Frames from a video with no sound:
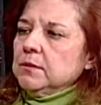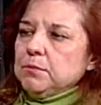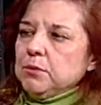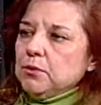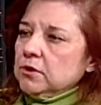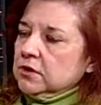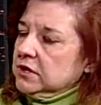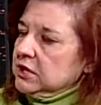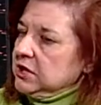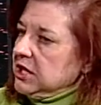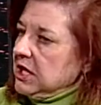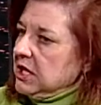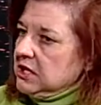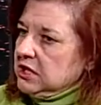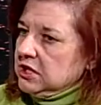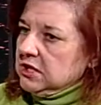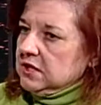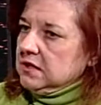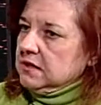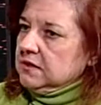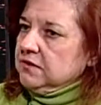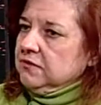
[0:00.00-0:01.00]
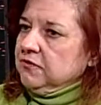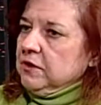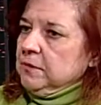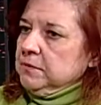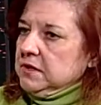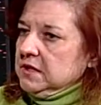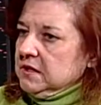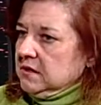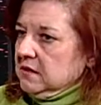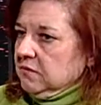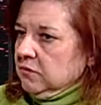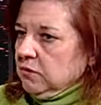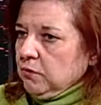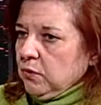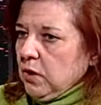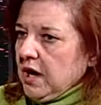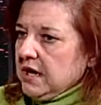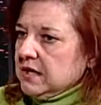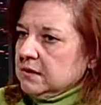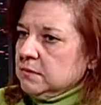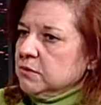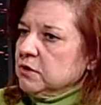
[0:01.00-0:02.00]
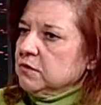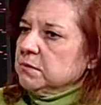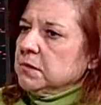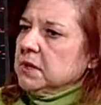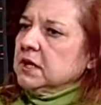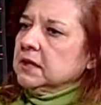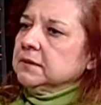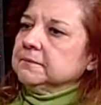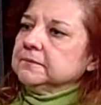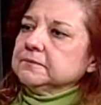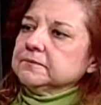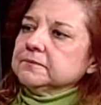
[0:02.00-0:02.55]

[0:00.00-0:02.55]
important changes from the civil rights movement.